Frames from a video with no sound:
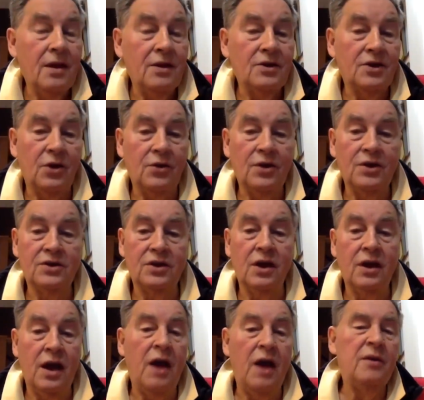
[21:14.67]
So
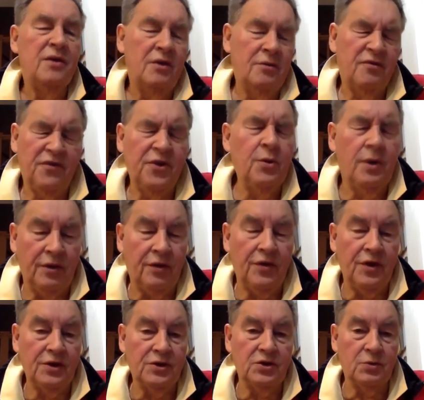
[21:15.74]
and there are a few other
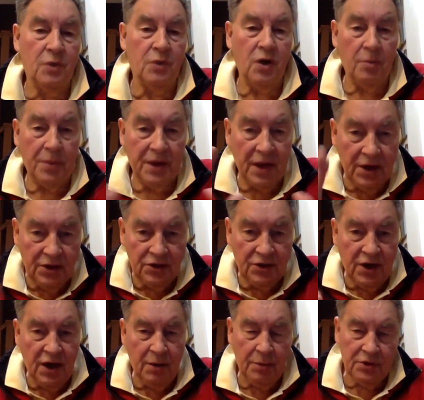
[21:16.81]
things as well. But each
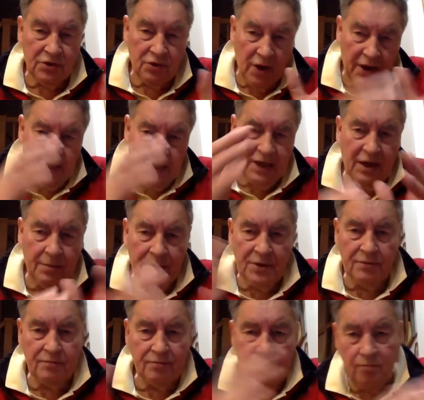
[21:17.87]
day we try to keep
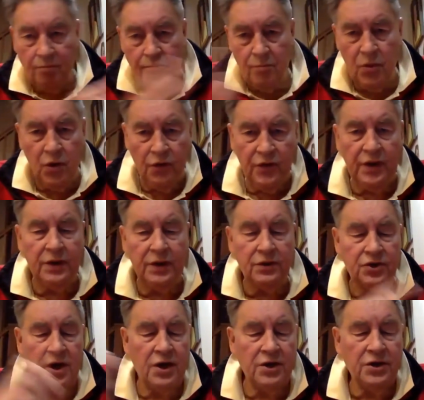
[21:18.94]
it moving,
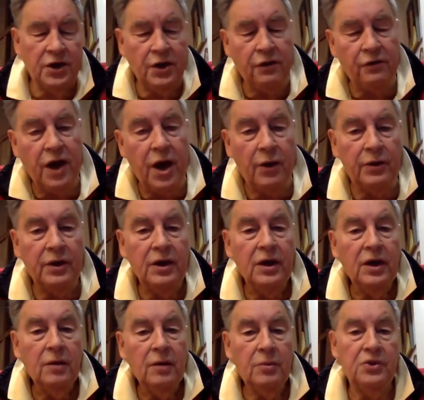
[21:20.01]
changing it around,
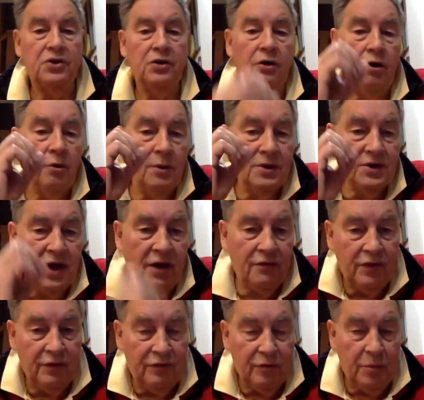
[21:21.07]
but you'll always have
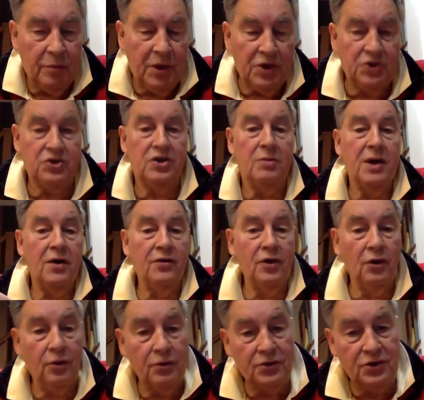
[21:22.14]
information about the
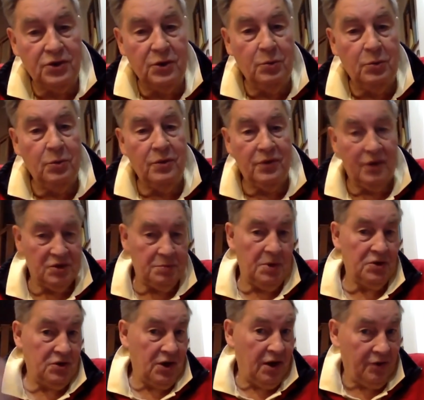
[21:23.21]
lawsuit,
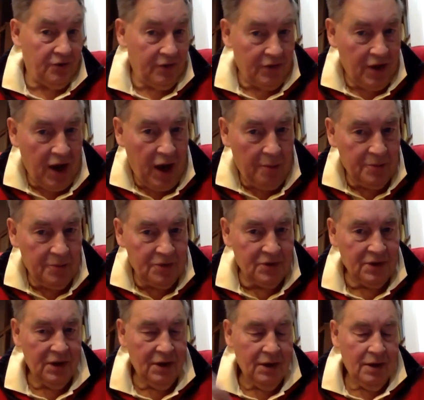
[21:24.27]
especially anything that happens,
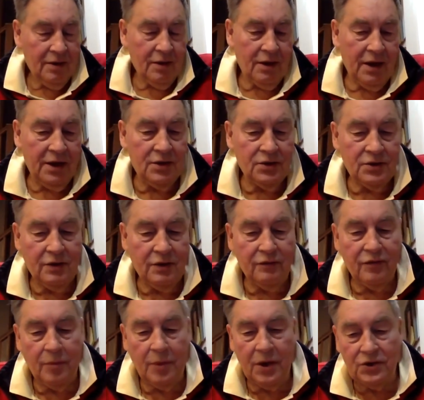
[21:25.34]
the latest
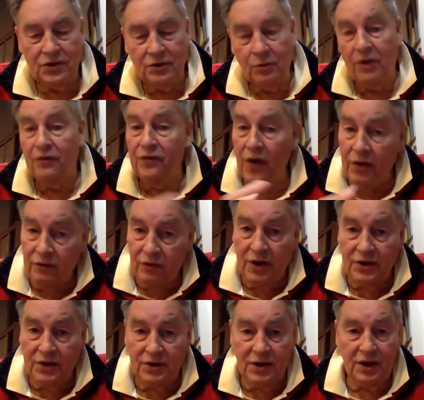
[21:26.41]
information. We're
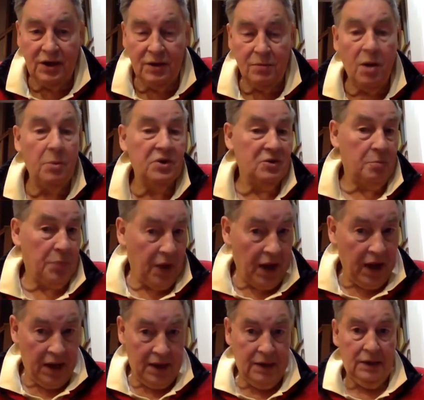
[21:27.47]
fundraising at the moment to
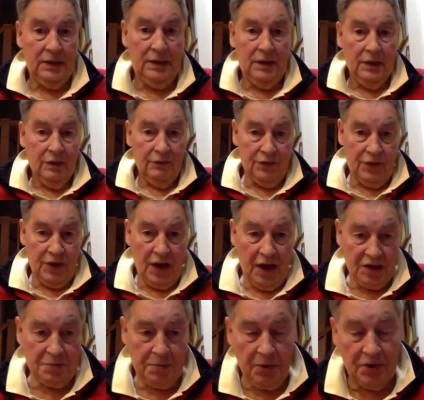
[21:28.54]
pay for the
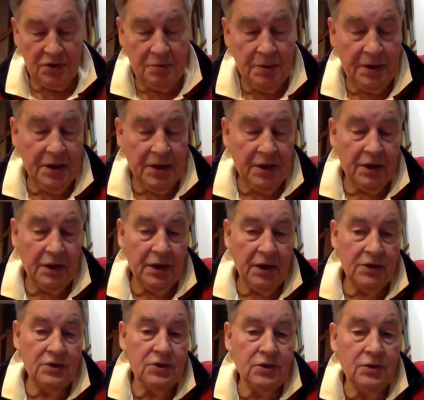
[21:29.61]
experts we're going to
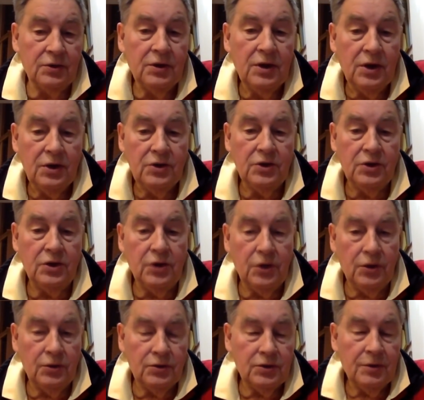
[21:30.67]
need to
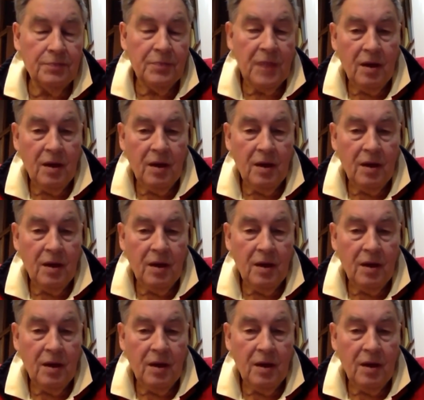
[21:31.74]
use,